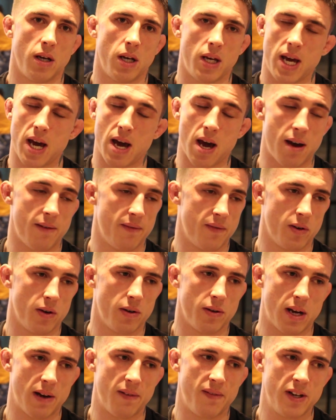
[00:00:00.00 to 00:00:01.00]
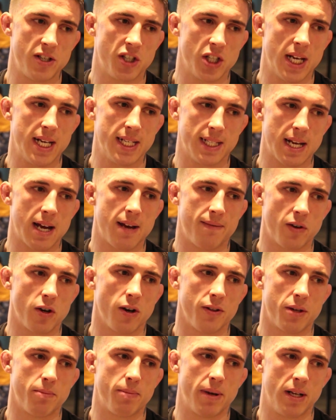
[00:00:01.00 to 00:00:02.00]
Yeah, well, I visualised that I've
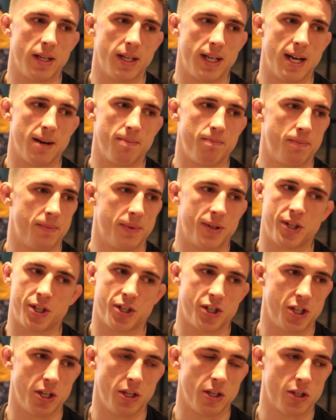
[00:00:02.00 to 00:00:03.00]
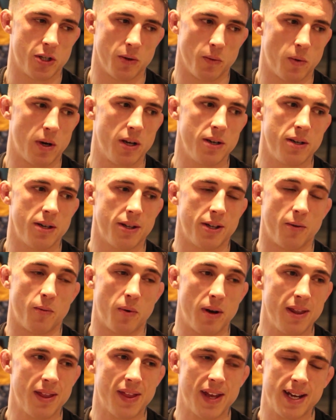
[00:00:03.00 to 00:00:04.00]
got the belt, yeah. The
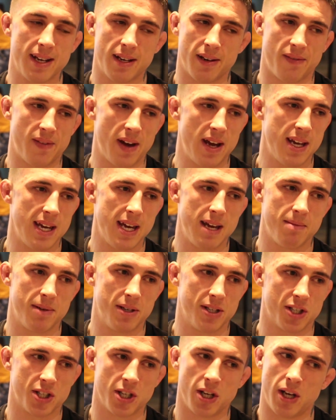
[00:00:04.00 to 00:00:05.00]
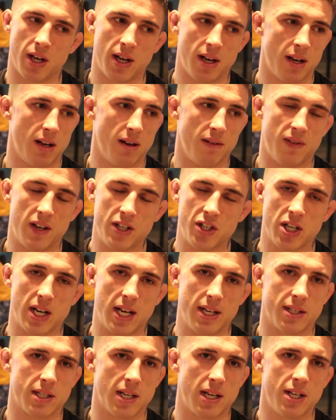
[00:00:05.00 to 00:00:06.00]
one thing in the fight game is
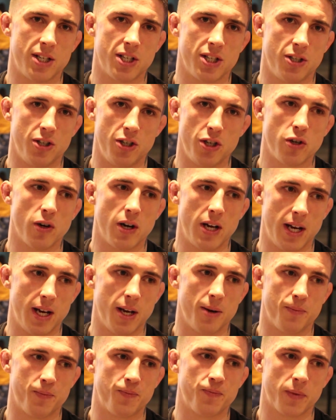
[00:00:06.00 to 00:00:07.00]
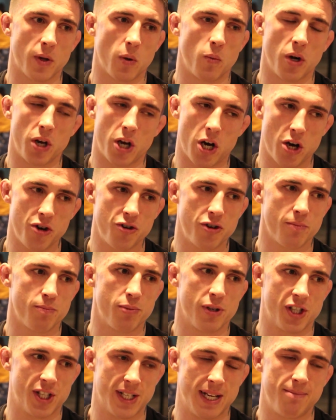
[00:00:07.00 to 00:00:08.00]
visualisation. You've got to
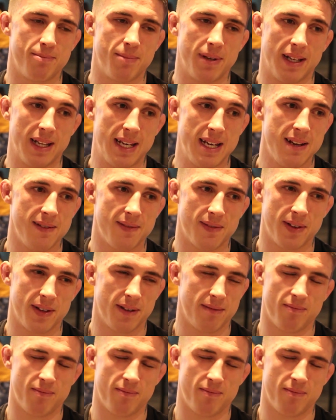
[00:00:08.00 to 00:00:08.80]
100% believe.